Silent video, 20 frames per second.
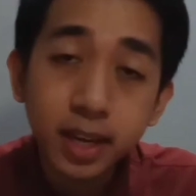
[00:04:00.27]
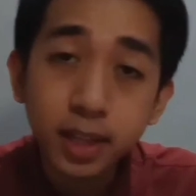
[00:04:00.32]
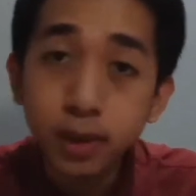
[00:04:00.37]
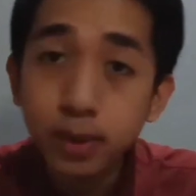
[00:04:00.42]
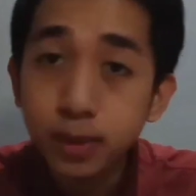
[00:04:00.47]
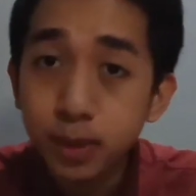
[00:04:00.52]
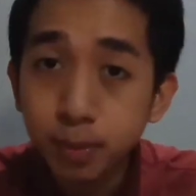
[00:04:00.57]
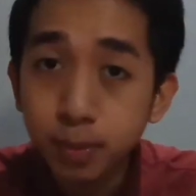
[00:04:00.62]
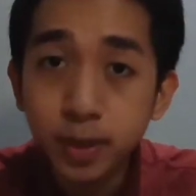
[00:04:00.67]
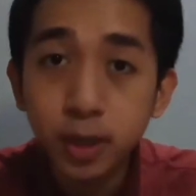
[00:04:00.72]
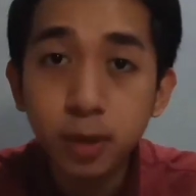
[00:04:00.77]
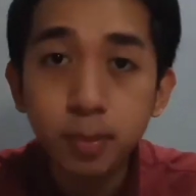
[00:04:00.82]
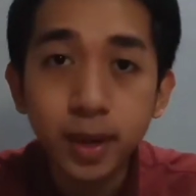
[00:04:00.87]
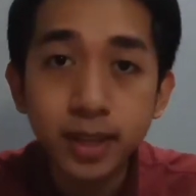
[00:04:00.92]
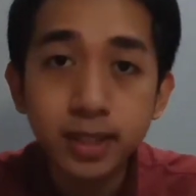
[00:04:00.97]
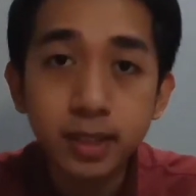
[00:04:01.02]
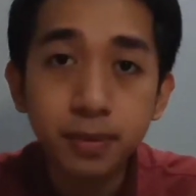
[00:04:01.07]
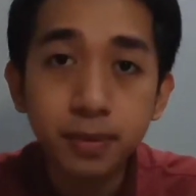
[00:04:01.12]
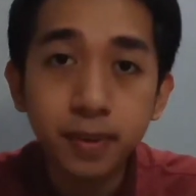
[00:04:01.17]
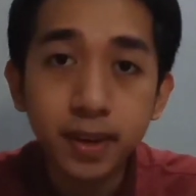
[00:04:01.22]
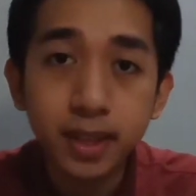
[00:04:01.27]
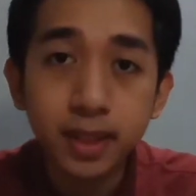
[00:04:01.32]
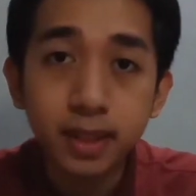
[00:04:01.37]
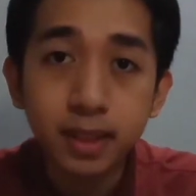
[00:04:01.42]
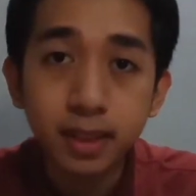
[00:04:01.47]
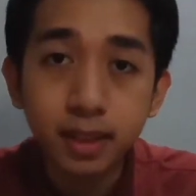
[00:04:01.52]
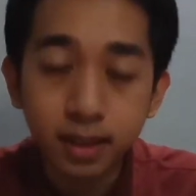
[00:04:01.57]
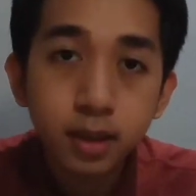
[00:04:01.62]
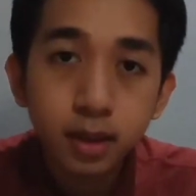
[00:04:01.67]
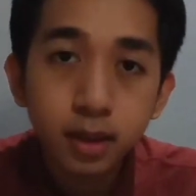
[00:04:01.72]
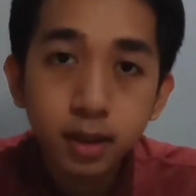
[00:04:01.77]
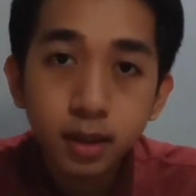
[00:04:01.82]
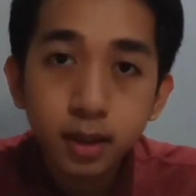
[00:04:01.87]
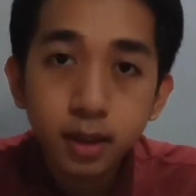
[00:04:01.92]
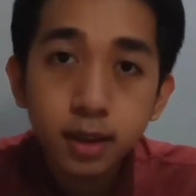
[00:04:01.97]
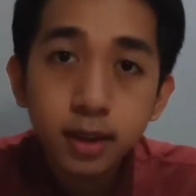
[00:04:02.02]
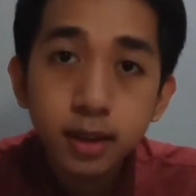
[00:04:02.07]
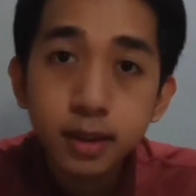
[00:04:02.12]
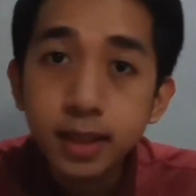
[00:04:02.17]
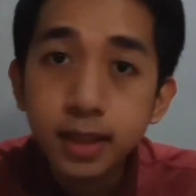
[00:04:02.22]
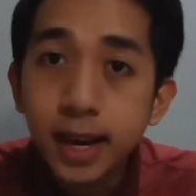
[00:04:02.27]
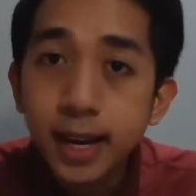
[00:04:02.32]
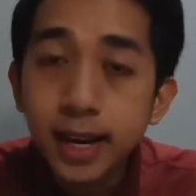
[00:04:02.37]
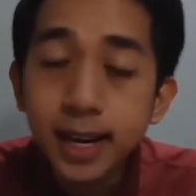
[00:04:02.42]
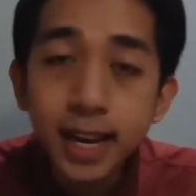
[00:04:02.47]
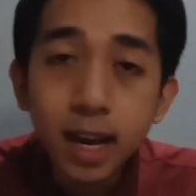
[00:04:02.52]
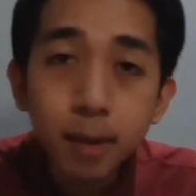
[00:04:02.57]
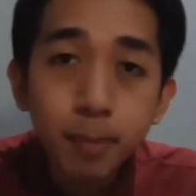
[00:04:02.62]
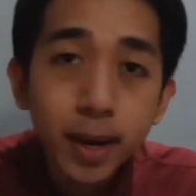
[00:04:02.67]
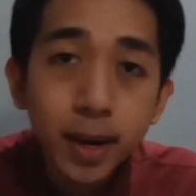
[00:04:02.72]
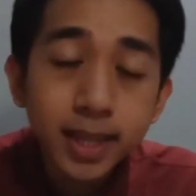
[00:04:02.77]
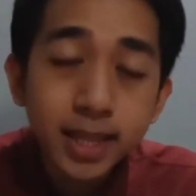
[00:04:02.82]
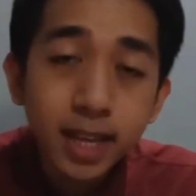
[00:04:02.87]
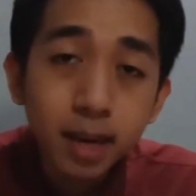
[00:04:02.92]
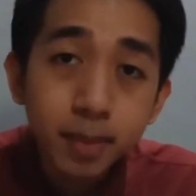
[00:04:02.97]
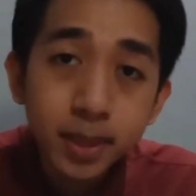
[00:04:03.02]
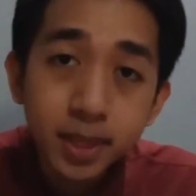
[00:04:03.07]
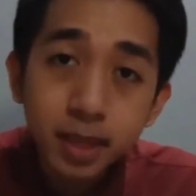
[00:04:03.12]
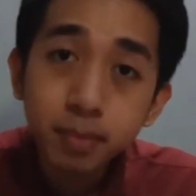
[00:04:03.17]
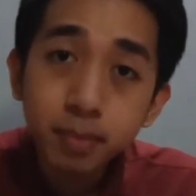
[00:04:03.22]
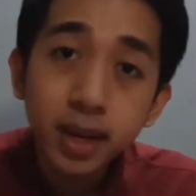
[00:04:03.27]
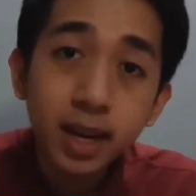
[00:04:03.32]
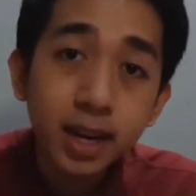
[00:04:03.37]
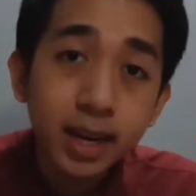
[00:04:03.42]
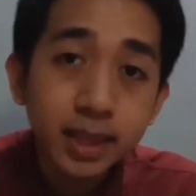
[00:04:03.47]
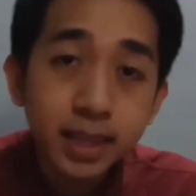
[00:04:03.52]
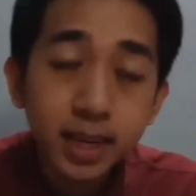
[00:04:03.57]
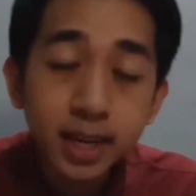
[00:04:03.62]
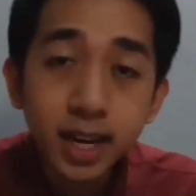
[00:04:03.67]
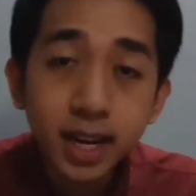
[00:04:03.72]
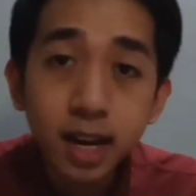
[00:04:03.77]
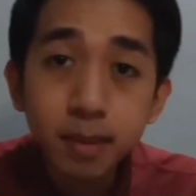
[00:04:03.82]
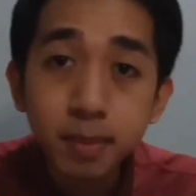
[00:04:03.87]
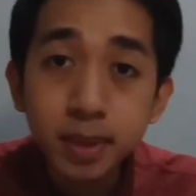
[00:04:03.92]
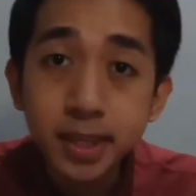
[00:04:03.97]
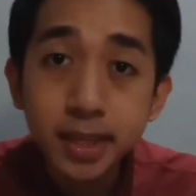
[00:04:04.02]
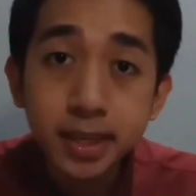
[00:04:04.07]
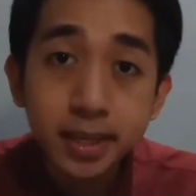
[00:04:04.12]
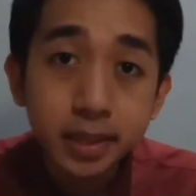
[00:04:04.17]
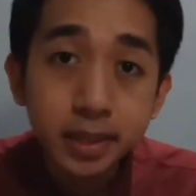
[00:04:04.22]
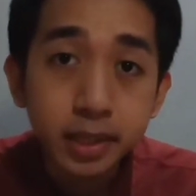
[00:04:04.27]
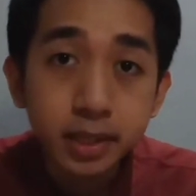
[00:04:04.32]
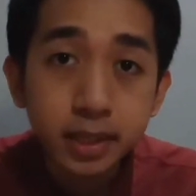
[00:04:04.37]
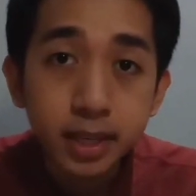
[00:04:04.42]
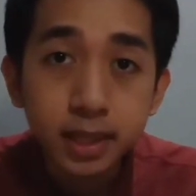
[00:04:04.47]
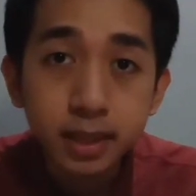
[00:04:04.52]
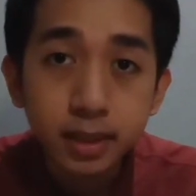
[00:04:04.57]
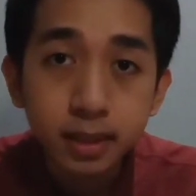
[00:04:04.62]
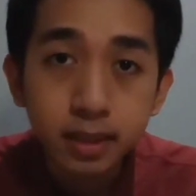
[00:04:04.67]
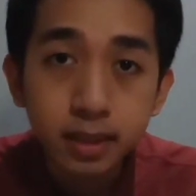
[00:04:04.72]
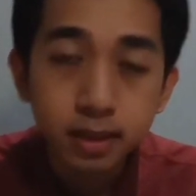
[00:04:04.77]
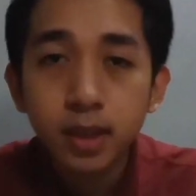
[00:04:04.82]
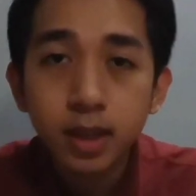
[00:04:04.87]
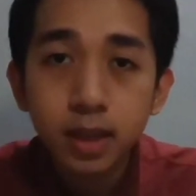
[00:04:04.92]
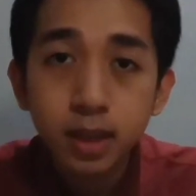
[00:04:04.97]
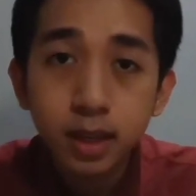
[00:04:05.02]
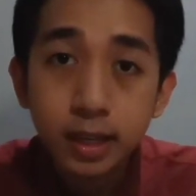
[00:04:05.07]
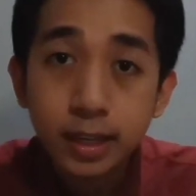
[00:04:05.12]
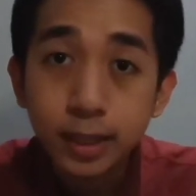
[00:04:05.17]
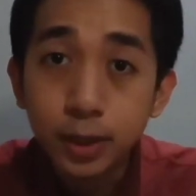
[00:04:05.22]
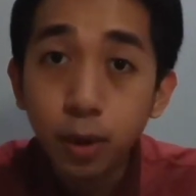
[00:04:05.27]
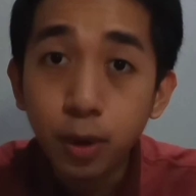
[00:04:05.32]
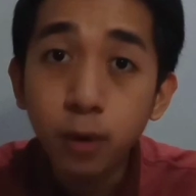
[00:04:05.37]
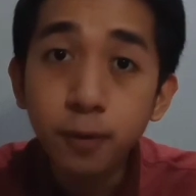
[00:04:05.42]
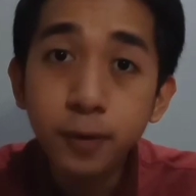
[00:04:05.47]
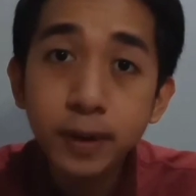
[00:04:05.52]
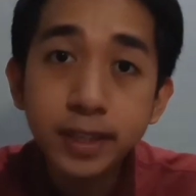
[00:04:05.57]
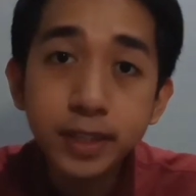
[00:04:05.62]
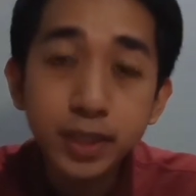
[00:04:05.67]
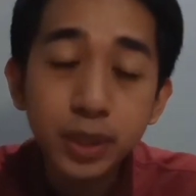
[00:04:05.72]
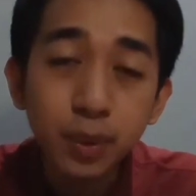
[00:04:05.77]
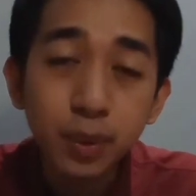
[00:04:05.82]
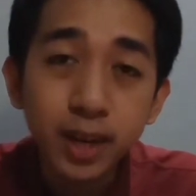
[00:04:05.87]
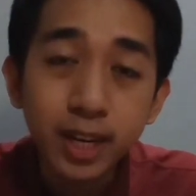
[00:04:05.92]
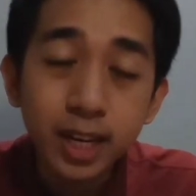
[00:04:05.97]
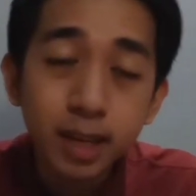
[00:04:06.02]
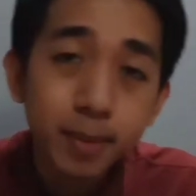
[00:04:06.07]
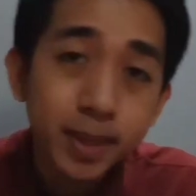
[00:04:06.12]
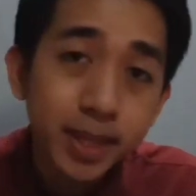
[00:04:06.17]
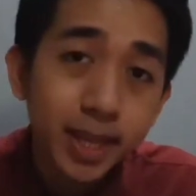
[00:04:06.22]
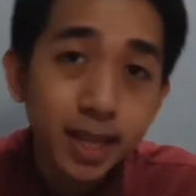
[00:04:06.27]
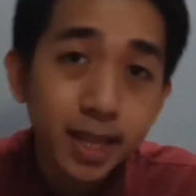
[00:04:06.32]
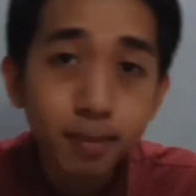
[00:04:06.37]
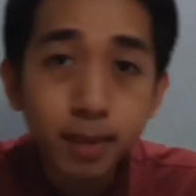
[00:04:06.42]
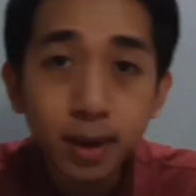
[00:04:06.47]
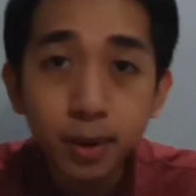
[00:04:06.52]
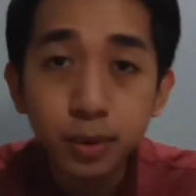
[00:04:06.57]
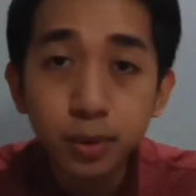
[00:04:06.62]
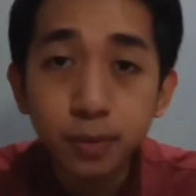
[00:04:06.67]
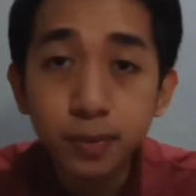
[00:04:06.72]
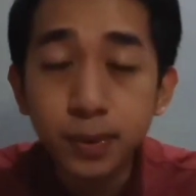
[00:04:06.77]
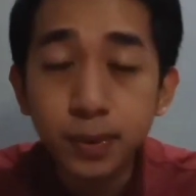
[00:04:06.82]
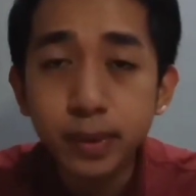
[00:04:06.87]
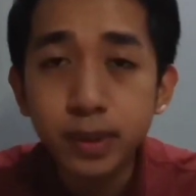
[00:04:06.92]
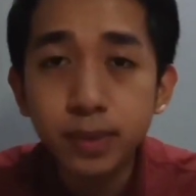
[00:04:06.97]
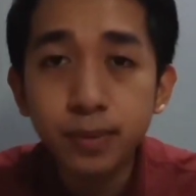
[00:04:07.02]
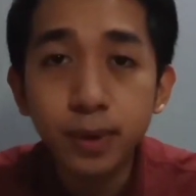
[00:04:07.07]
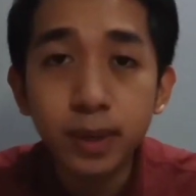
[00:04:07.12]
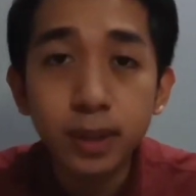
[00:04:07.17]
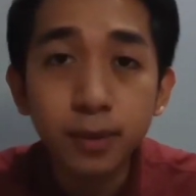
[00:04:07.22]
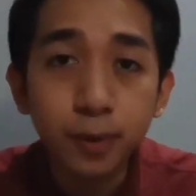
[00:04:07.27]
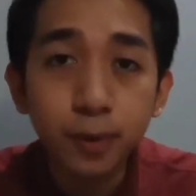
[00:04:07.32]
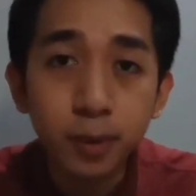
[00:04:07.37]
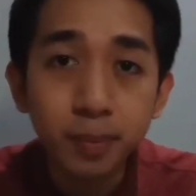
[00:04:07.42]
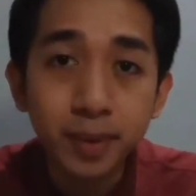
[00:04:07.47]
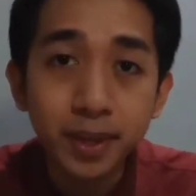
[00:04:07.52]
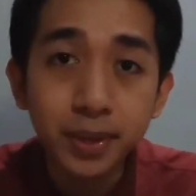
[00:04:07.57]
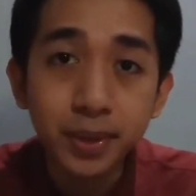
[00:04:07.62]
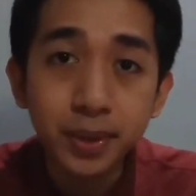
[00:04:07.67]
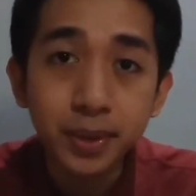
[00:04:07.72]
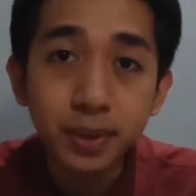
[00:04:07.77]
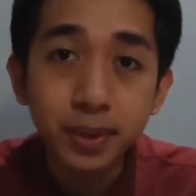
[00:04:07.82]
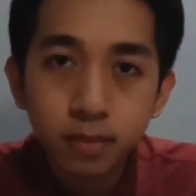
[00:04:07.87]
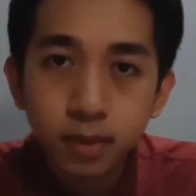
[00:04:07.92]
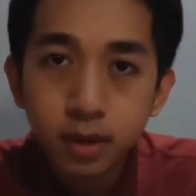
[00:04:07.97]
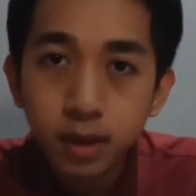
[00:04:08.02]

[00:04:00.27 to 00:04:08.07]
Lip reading: can also be your best friend. Dahil napakadami ding mga gandang gamit ang internet, it offers you unlimited amount of useful information.